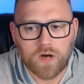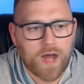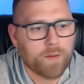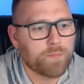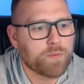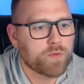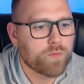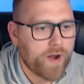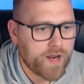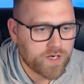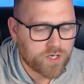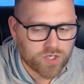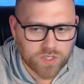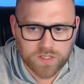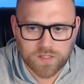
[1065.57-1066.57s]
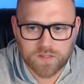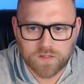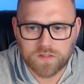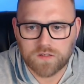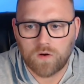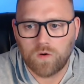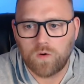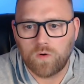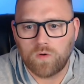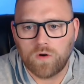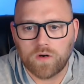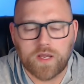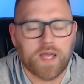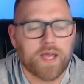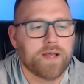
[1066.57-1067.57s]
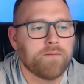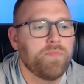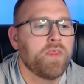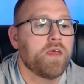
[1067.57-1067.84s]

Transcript: operations on, okay,